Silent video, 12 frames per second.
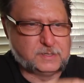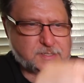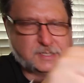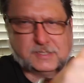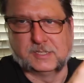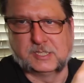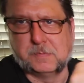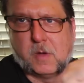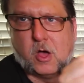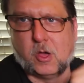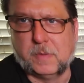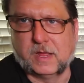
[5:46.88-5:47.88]
This is a
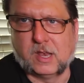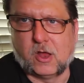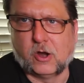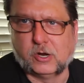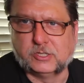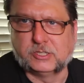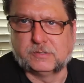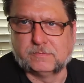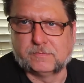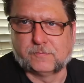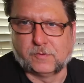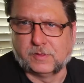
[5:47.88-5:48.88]
small but large
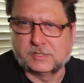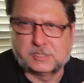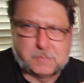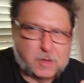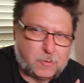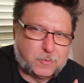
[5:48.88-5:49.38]
for the small